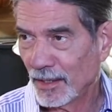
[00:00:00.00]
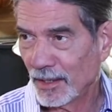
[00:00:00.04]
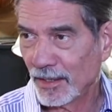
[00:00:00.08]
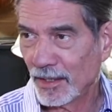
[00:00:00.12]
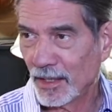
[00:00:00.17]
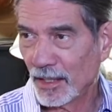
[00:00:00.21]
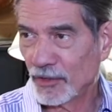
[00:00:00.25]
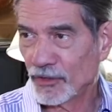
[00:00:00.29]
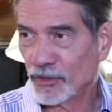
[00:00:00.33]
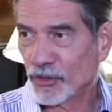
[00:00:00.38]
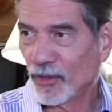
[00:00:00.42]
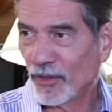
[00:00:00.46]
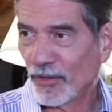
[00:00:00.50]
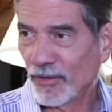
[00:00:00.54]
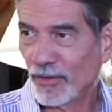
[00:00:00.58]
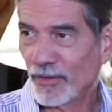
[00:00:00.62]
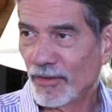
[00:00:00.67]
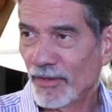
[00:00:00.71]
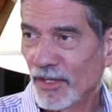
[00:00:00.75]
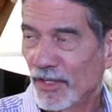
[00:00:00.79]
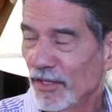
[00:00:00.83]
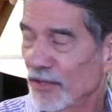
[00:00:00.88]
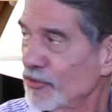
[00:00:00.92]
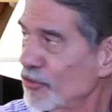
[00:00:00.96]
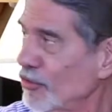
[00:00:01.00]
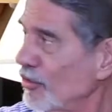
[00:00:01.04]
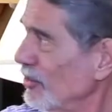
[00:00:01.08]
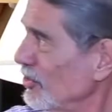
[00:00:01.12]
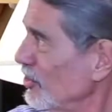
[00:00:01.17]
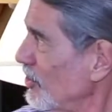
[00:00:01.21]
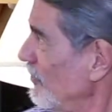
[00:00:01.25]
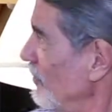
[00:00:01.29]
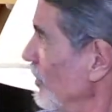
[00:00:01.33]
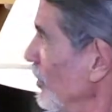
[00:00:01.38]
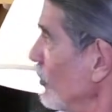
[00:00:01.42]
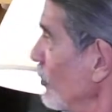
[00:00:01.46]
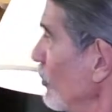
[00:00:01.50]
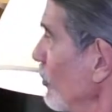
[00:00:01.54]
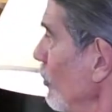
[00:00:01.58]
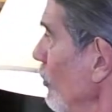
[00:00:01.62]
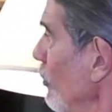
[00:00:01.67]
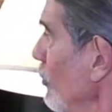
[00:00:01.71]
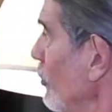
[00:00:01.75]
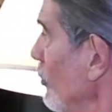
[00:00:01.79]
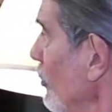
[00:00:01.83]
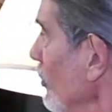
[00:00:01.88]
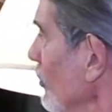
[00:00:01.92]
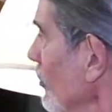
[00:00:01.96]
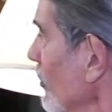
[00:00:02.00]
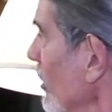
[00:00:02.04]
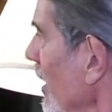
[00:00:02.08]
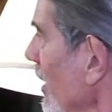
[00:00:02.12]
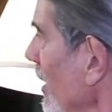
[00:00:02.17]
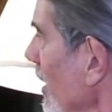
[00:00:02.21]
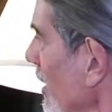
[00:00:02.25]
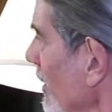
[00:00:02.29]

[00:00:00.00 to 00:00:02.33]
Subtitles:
They're such virtuosos.